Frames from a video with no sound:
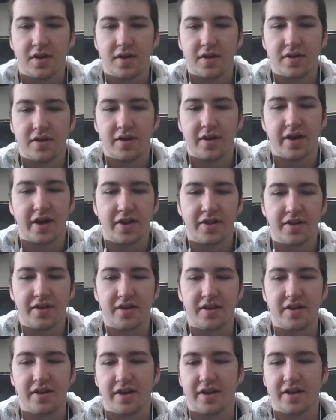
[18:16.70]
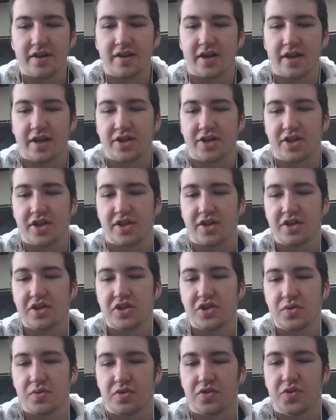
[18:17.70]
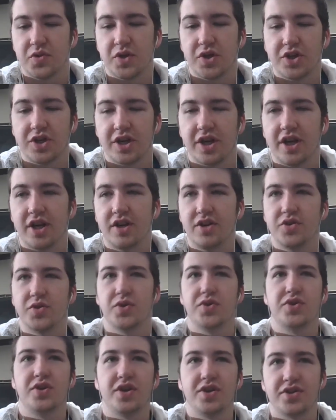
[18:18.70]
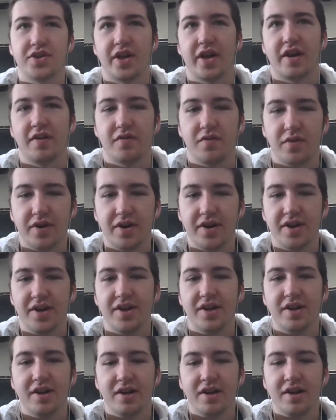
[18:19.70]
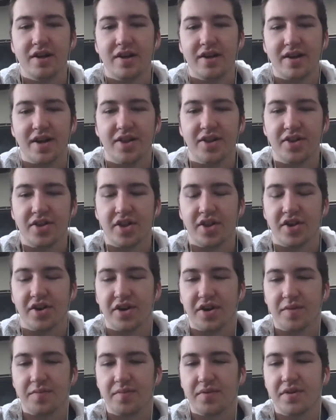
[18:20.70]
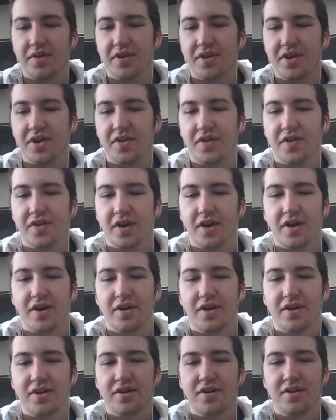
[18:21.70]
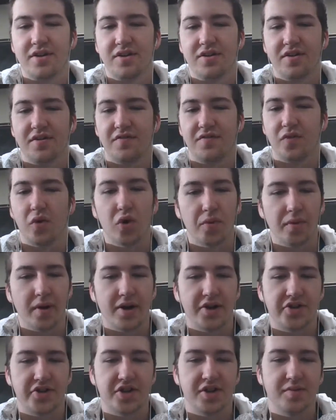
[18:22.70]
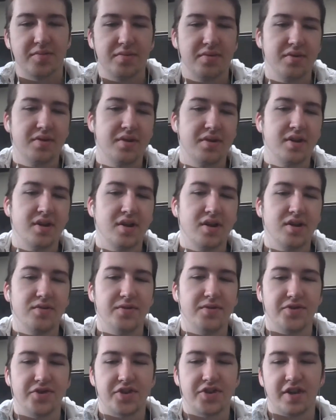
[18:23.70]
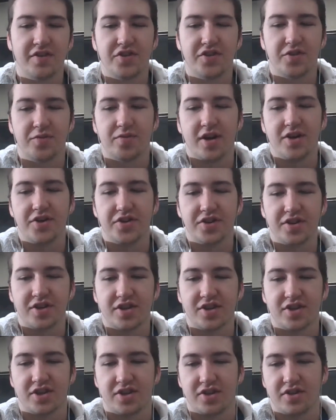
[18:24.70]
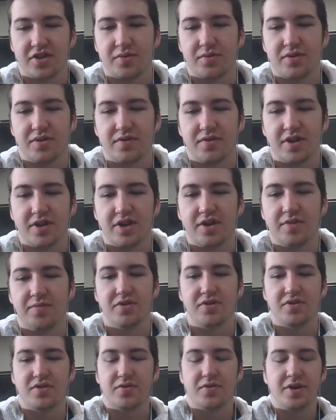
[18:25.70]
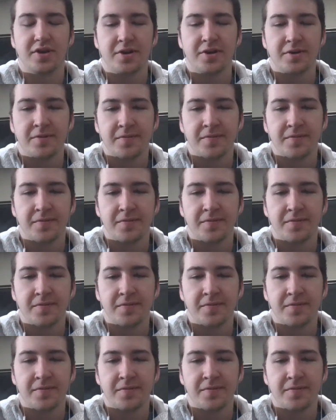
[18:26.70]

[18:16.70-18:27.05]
Yeah, because I think Swish lost halfway, and then ended up in the 4 matchup, which is kind of surprising because I thought they would have ended up in the 3.